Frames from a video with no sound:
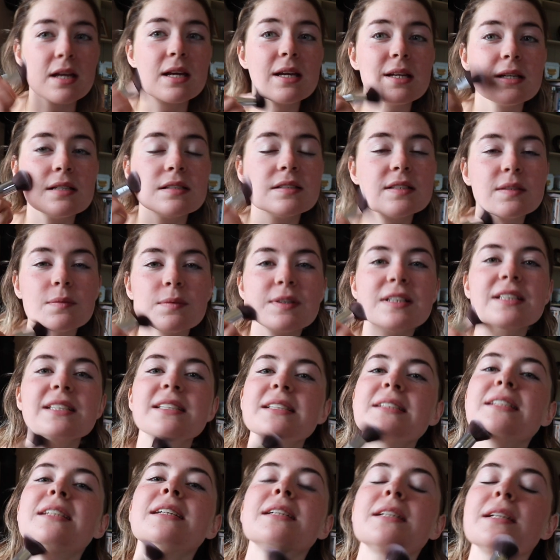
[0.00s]
into my
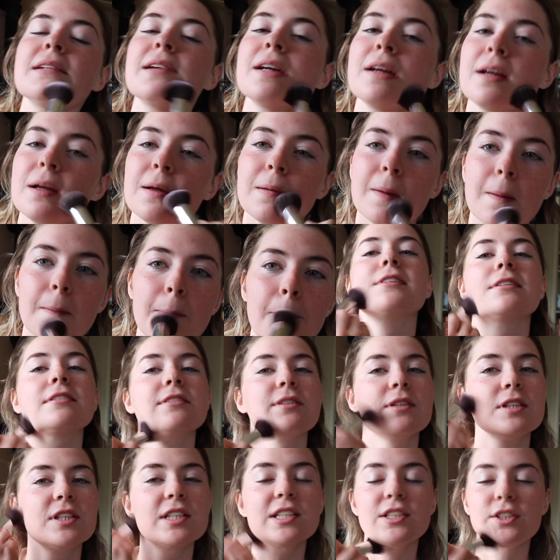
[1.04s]
skin. So
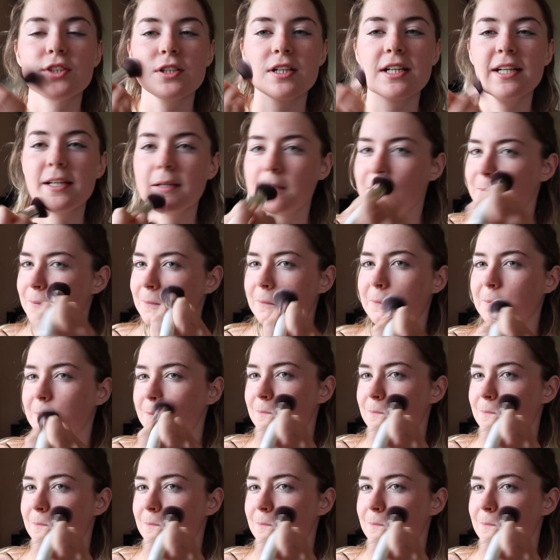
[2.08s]
I just try and